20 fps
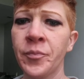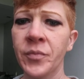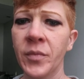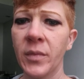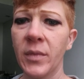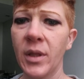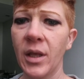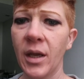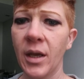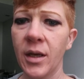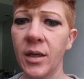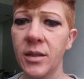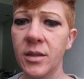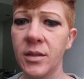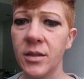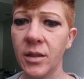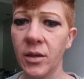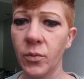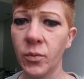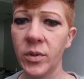
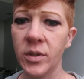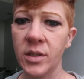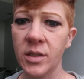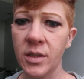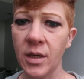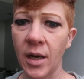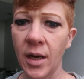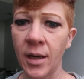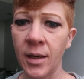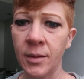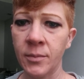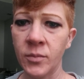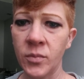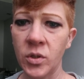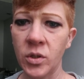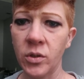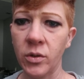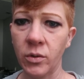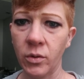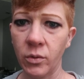that it was time
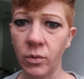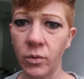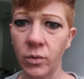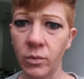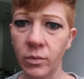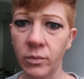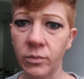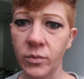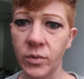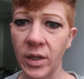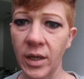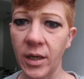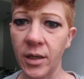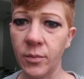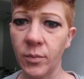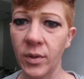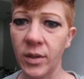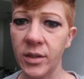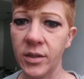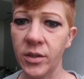to take
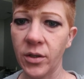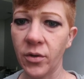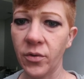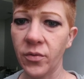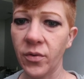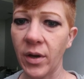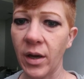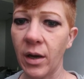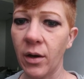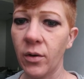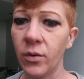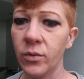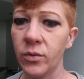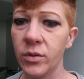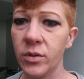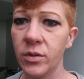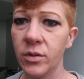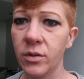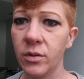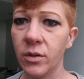myself
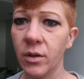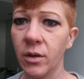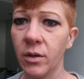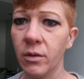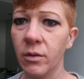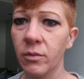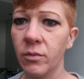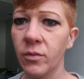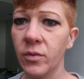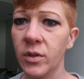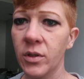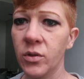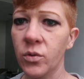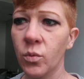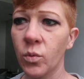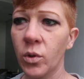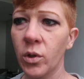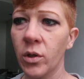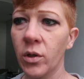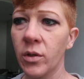out of this
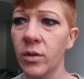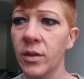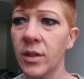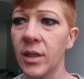world,